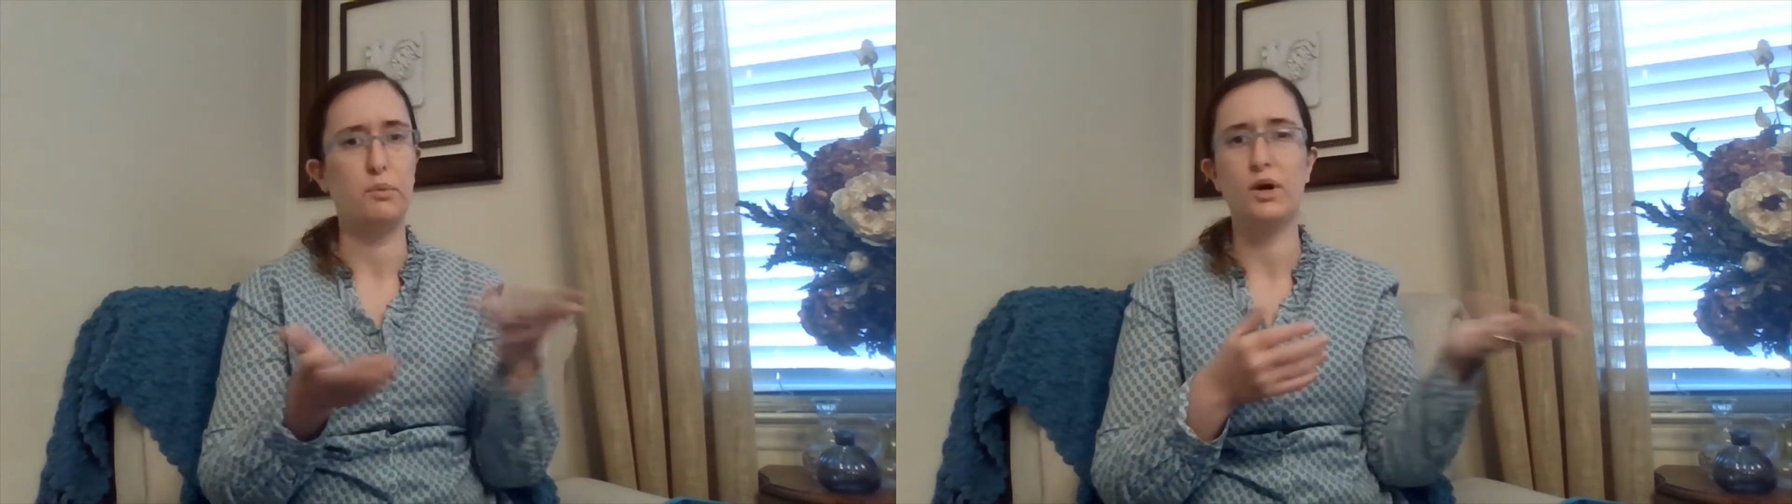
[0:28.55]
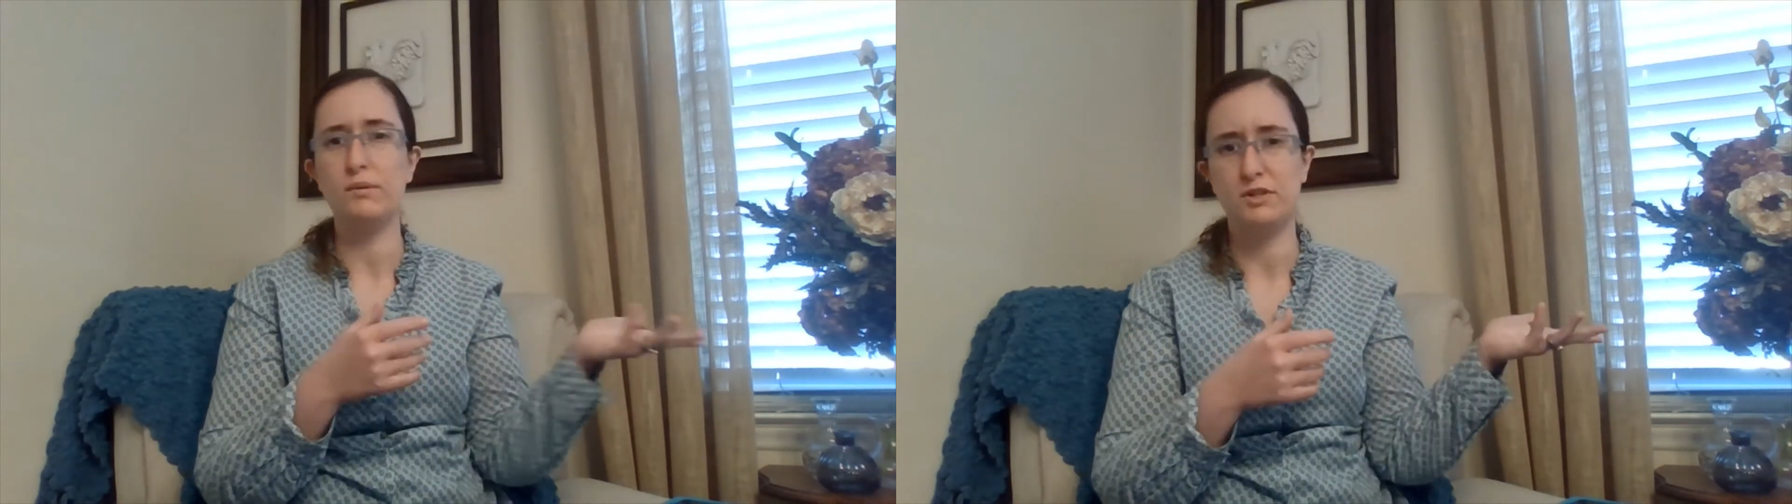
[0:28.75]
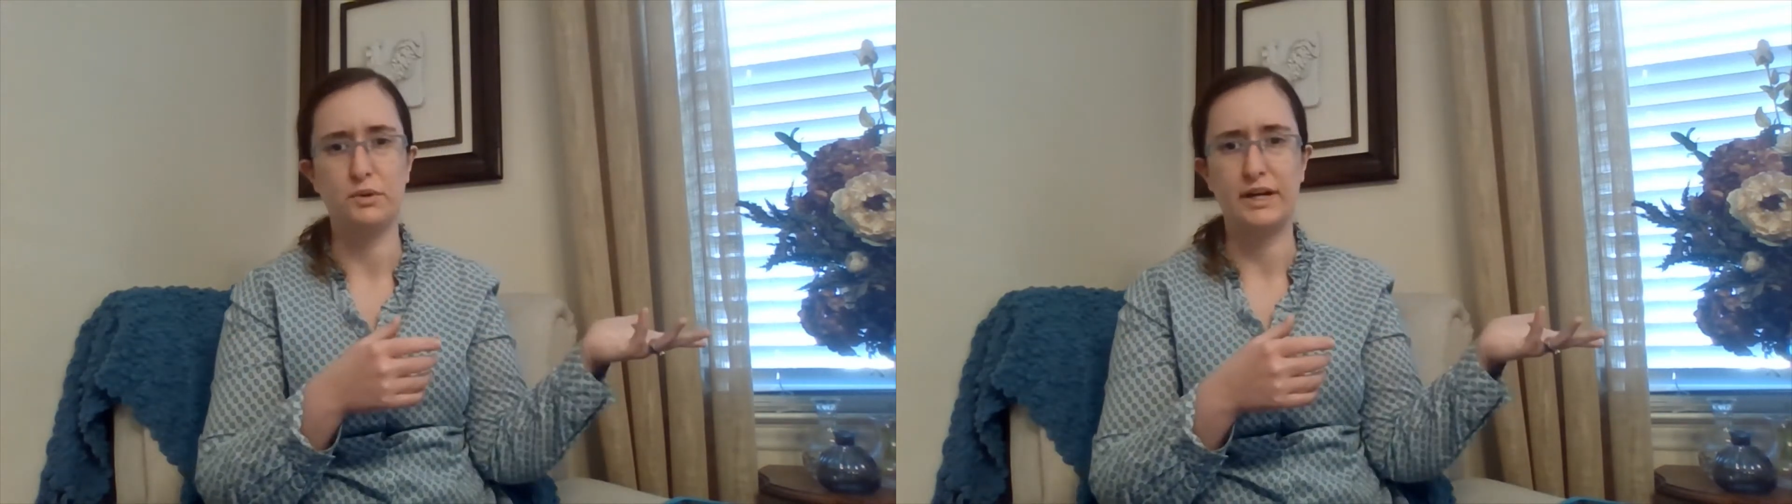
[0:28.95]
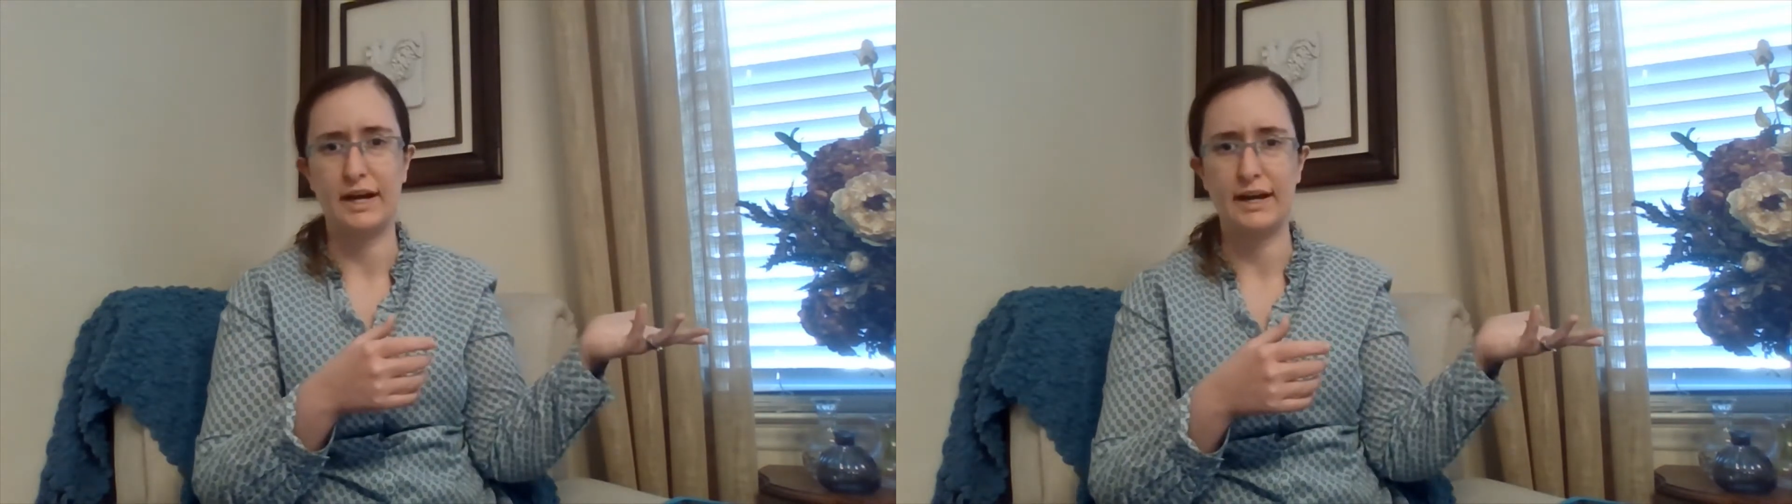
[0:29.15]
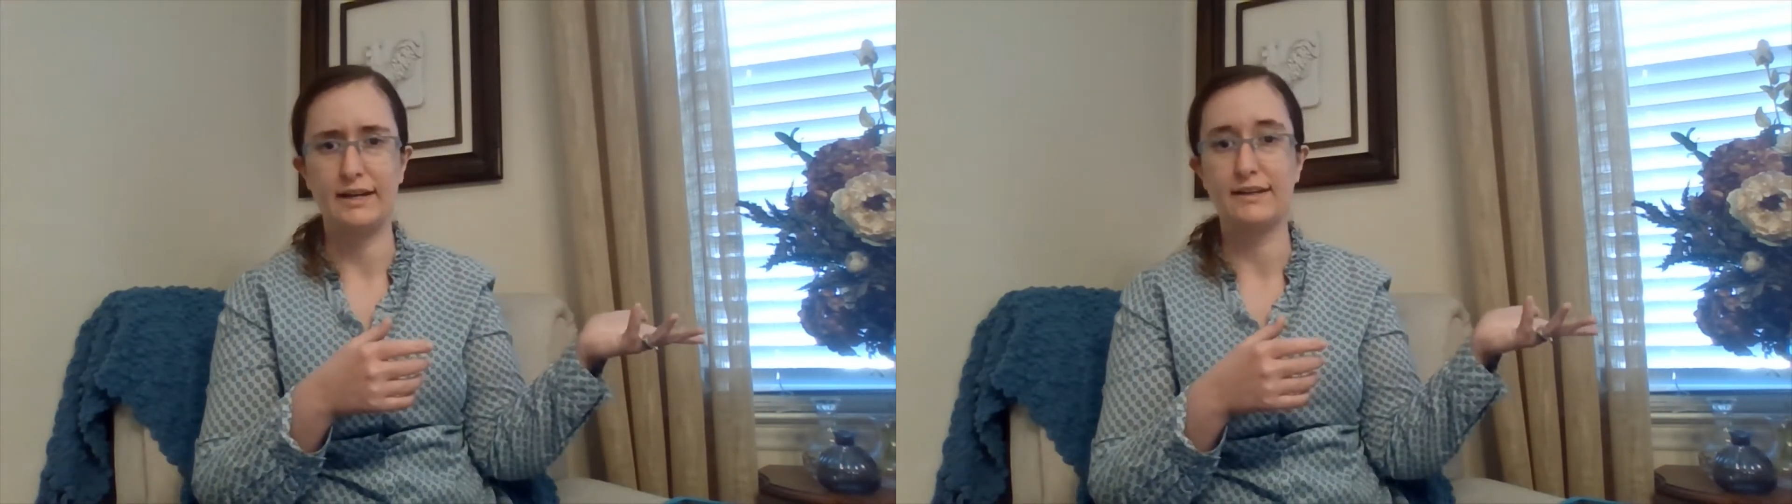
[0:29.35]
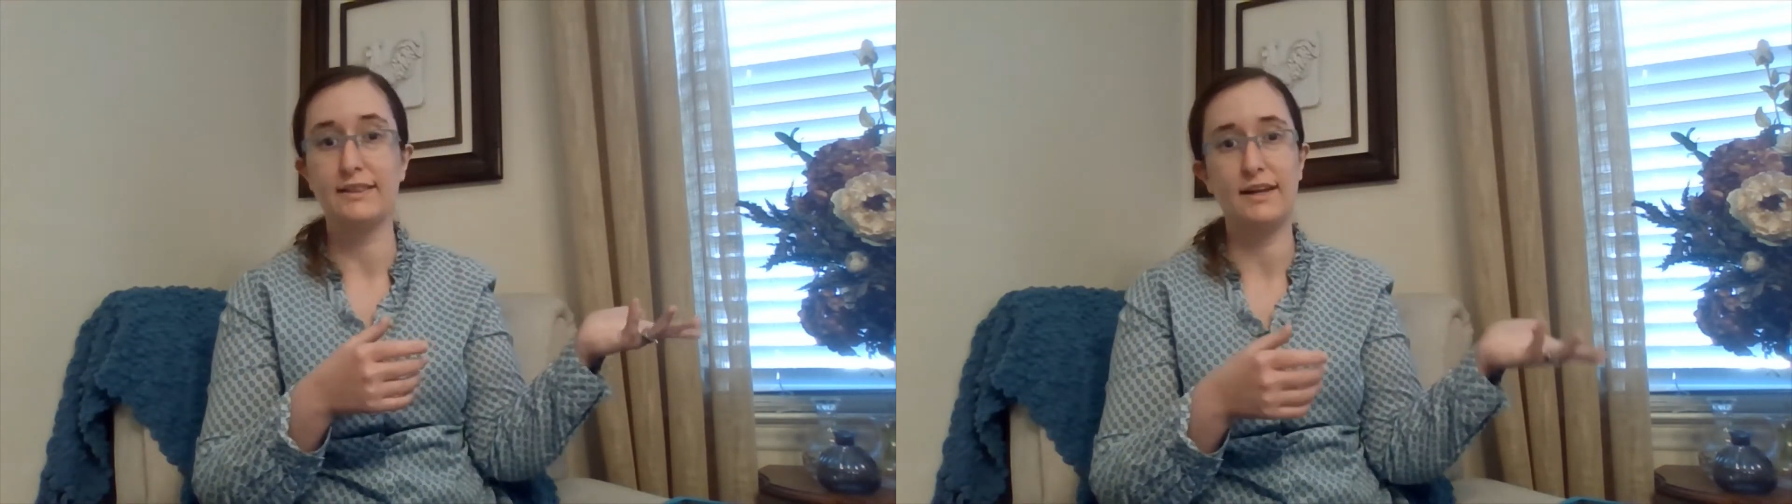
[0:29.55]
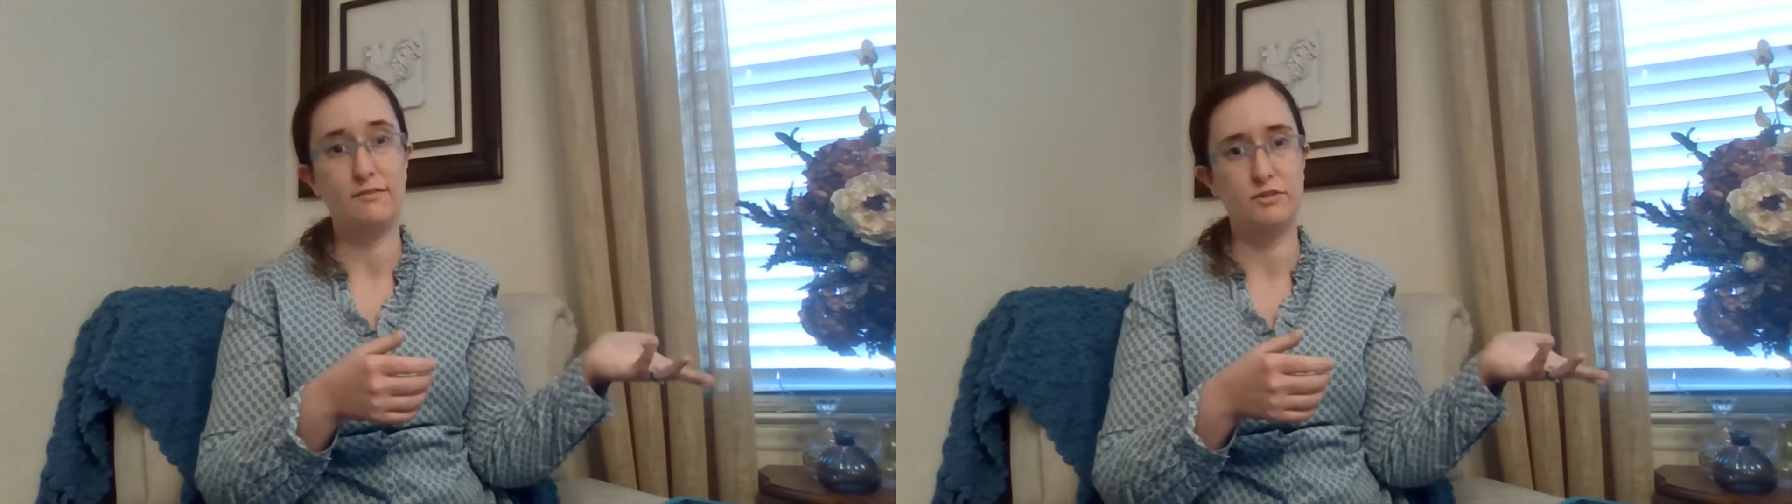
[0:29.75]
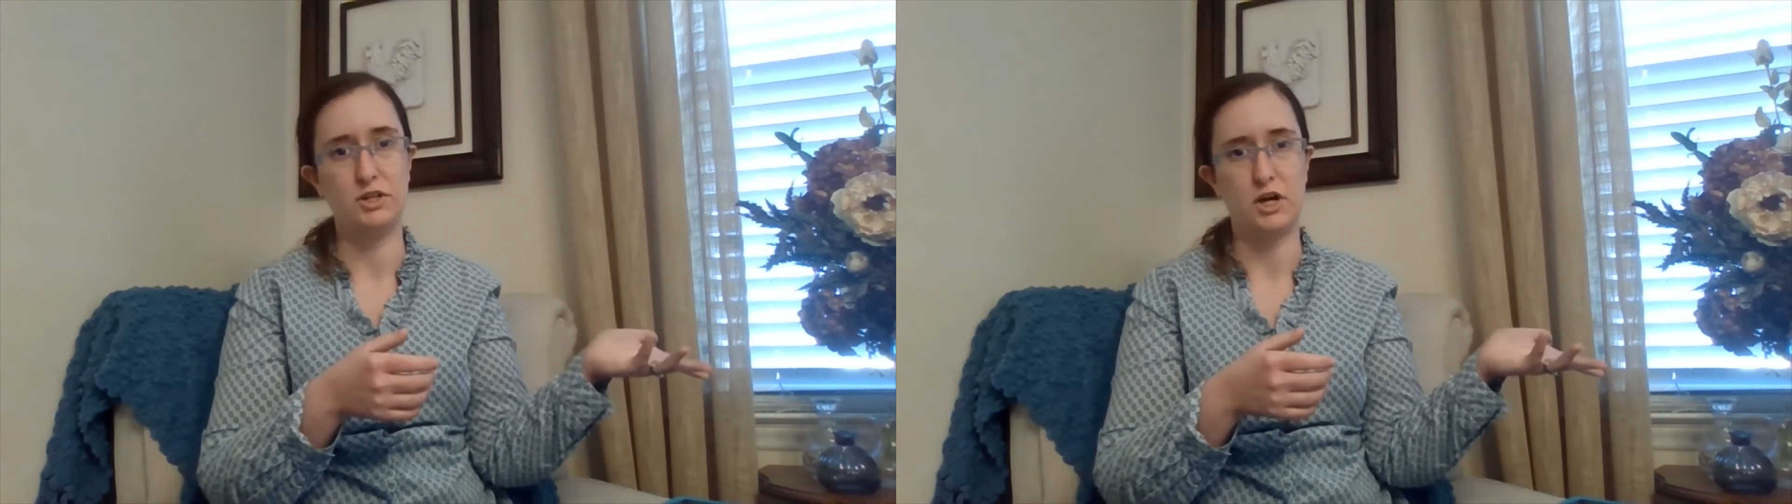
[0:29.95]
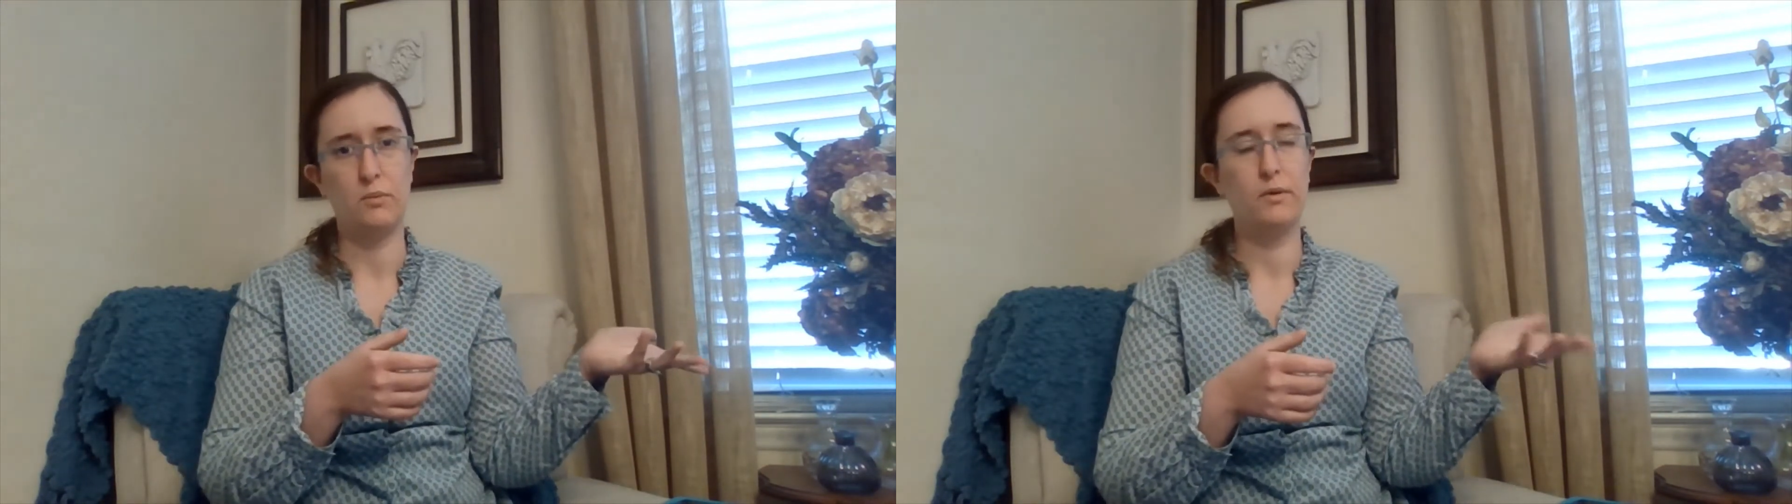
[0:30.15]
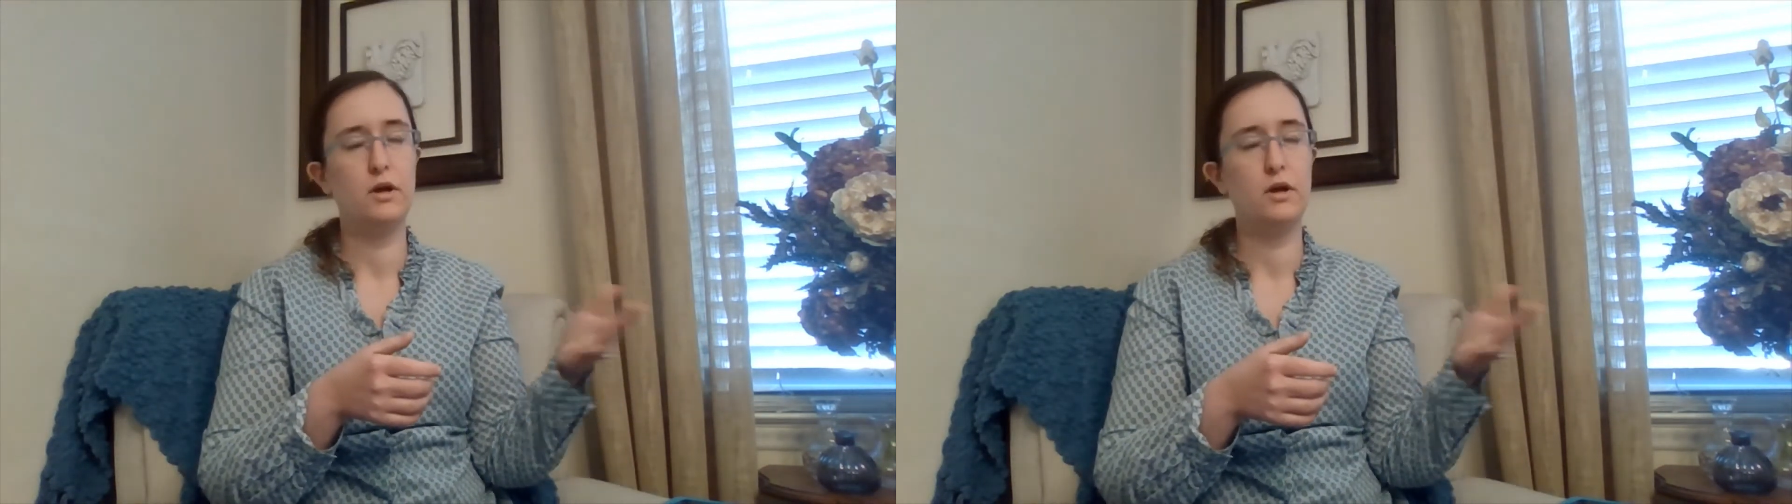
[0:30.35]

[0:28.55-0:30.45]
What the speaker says: point me to a guide. Love to know.